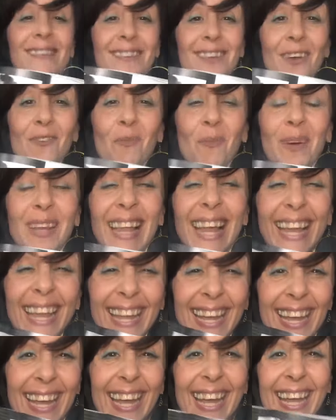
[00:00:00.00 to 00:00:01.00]
stuff. But
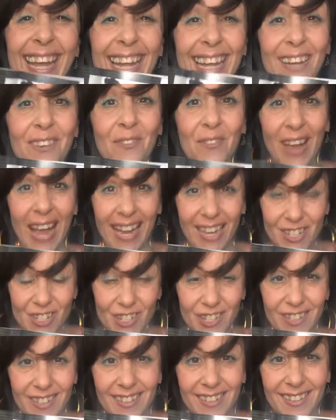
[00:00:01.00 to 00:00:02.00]
like in
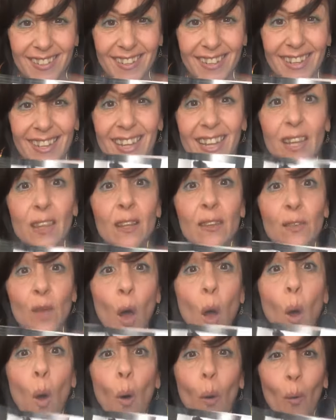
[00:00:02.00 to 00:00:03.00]
fashion, in this
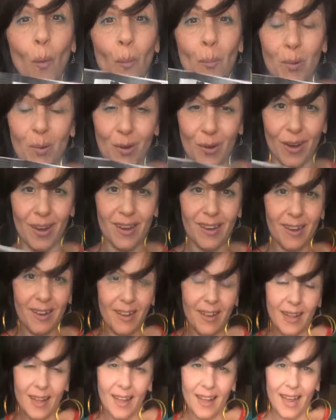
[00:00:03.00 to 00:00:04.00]
whole book,
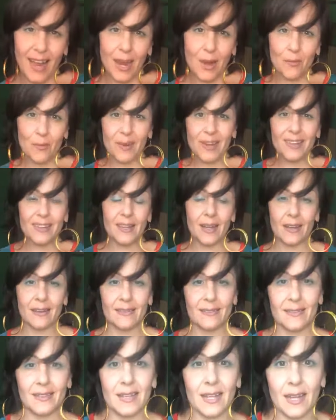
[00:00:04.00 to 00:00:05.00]
I
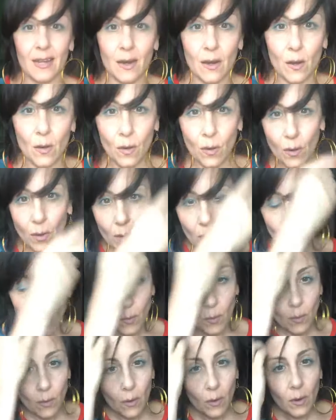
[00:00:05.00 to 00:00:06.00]
realized that,
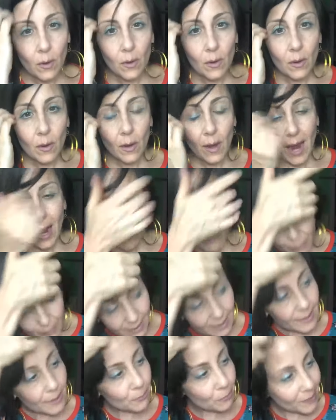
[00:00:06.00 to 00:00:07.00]
I
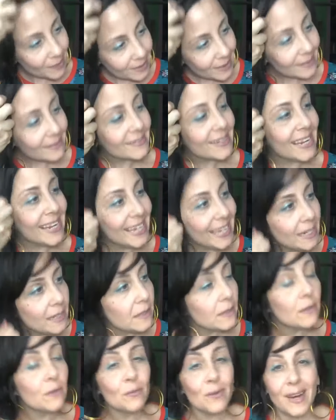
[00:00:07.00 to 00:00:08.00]
really realized
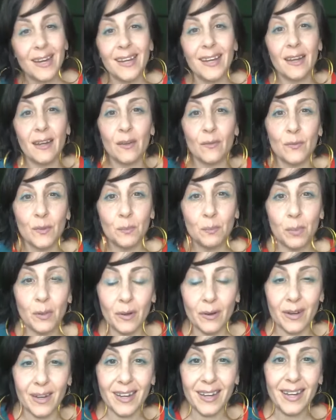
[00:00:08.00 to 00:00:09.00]
in the writing of the
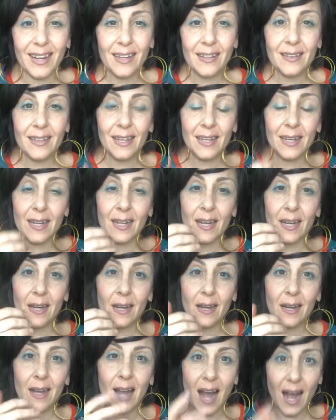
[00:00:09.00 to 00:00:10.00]
book that
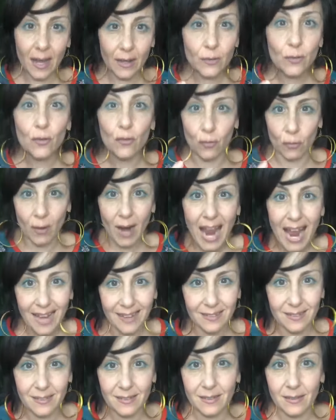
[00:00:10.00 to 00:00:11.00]

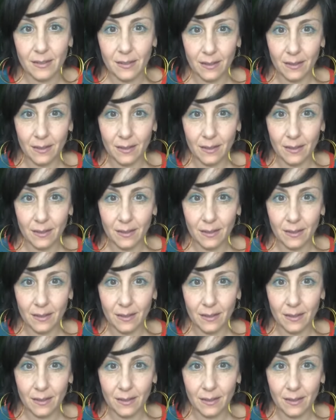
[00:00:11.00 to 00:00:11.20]
contrast